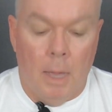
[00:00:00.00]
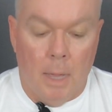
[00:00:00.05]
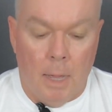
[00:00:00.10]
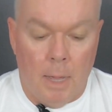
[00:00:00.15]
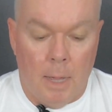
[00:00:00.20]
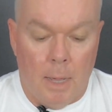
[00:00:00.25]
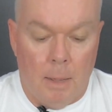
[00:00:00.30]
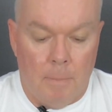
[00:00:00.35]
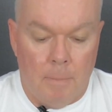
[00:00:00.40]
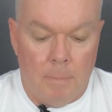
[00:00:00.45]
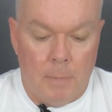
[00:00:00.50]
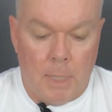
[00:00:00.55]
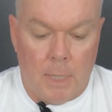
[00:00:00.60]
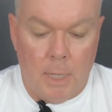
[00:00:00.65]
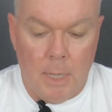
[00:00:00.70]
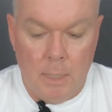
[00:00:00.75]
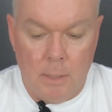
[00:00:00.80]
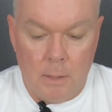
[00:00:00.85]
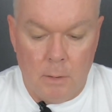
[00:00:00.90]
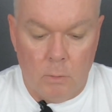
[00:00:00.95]
The
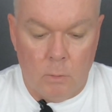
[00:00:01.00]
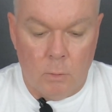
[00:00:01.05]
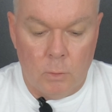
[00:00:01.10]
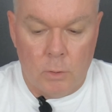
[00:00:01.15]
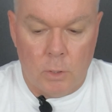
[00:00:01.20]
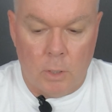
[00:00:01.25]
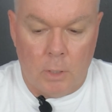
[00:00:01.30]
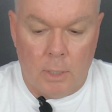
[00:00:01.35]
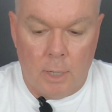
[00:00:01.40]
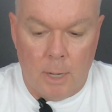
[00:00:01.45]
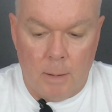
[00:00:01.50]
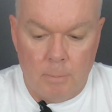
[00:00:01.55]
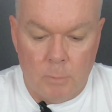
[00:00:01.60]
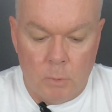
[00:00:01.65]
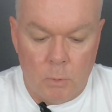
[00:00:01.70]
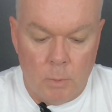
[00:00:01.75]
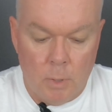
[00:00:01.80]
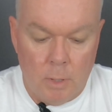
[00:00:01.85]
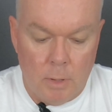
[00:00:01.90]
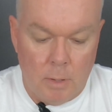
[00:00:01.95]
kit also
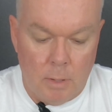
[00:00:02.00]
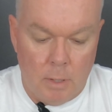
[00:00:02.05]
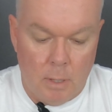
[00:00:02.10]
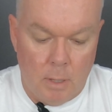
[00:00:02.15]
comes with